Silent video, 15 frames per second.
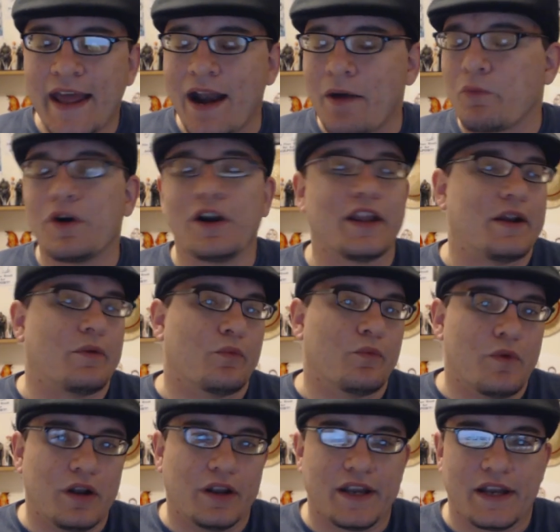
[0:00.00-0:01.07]
And I really,
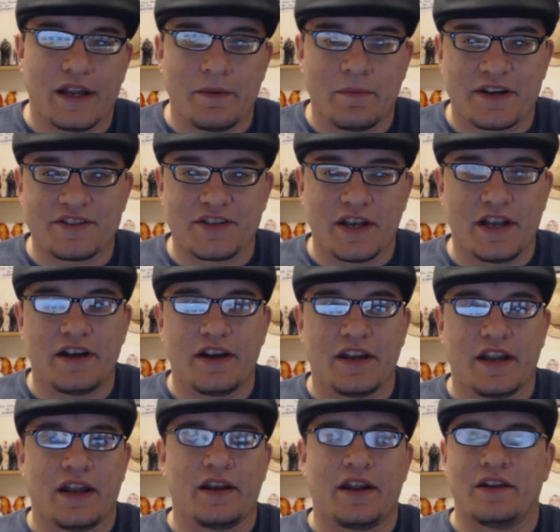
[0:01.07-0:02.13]
really am excited
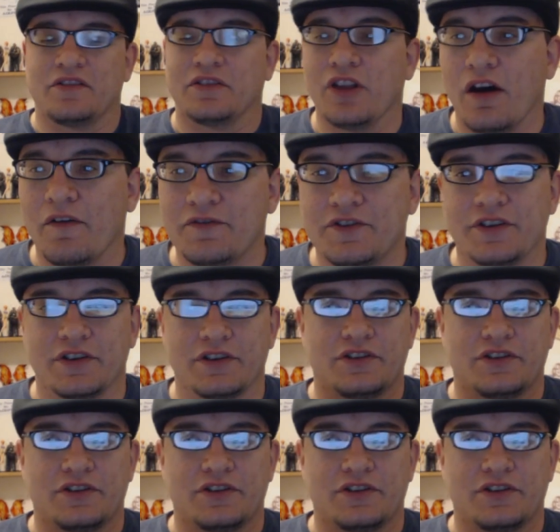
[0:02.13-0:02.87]
and, and love to,